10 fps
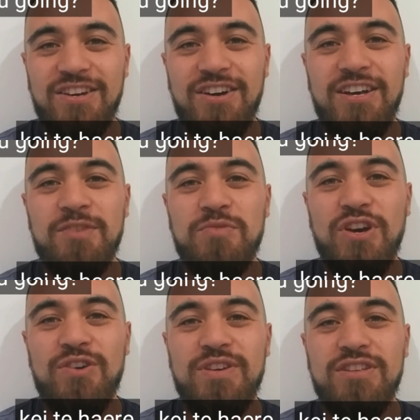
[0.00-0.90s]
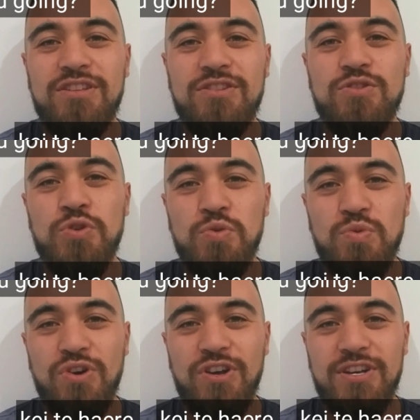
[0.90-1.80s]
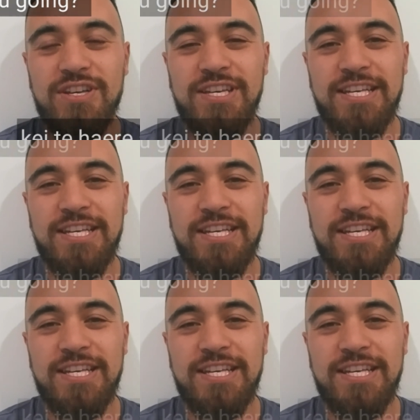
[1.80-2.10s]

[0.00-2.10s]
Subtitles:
I am going to work.